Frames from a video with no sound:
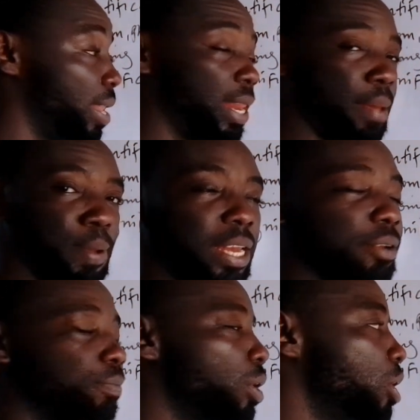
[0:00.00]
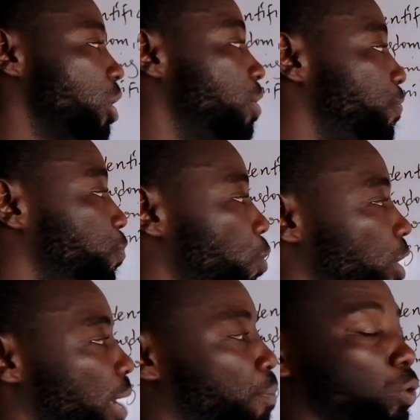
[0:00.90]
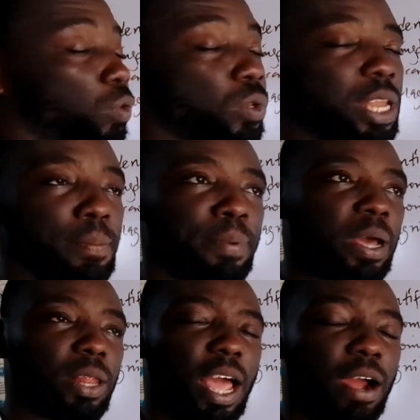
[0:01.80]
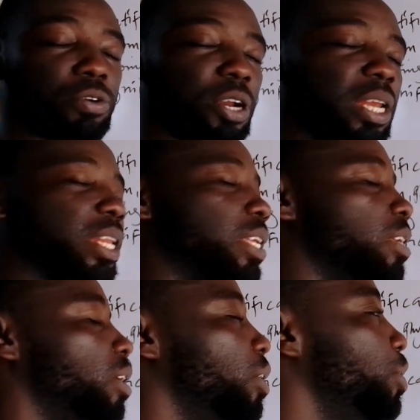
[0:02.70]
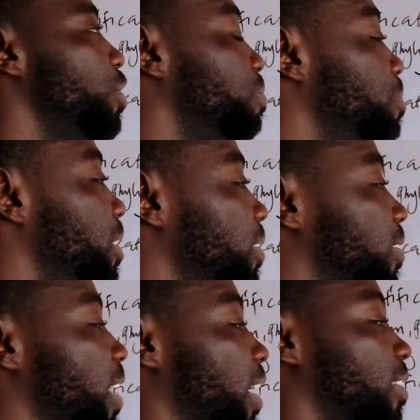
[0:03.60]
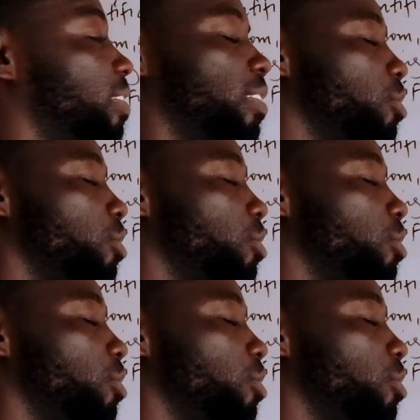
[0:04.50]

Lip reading: Labeling. If you are unable to label accurately, it means that